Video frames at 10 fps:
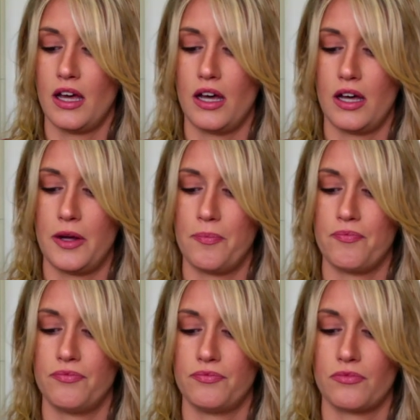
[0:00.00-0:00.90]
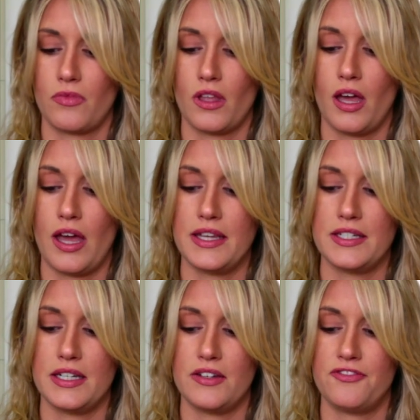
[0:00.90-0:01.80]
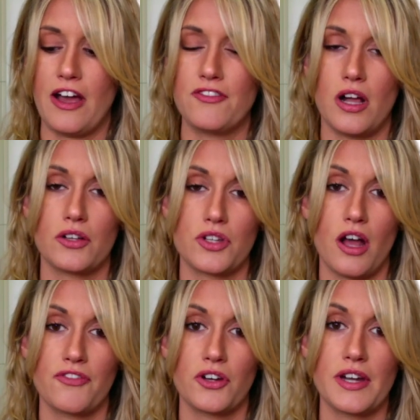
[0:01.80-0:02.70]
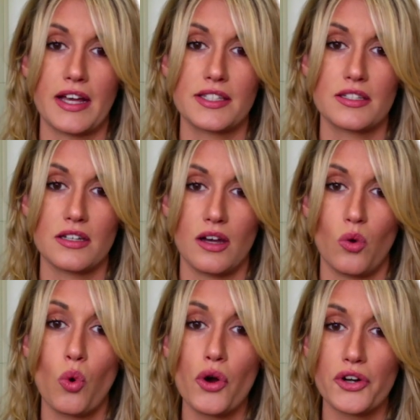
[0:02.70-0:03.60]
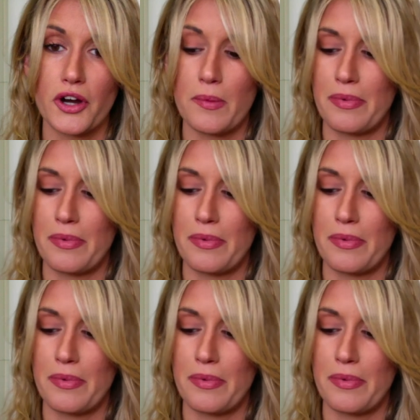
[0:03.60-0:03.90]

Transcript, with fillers: Um, I did a $5 off your next order,